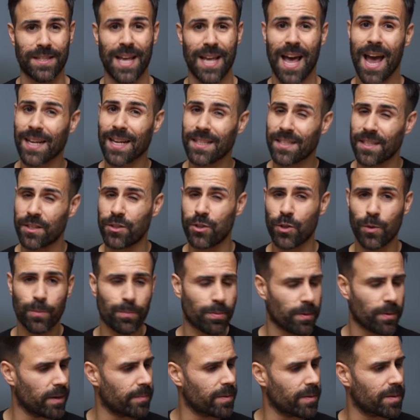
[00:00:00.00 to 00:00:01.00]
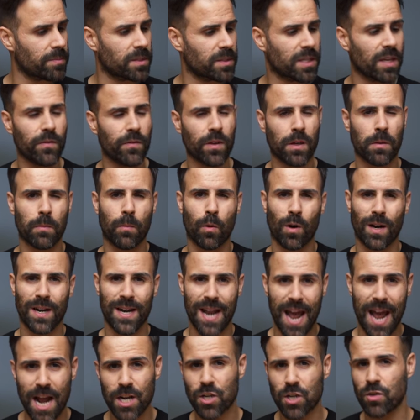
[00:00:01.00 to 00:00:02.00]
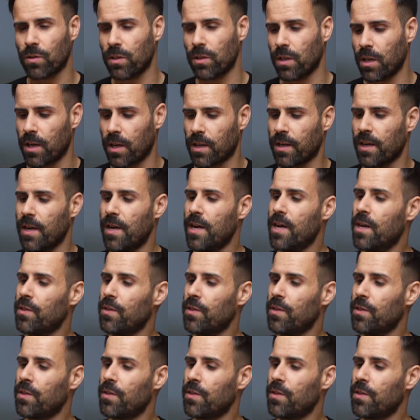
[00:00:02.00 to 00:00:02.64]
The xz 2 Premium is giving you a more natural look.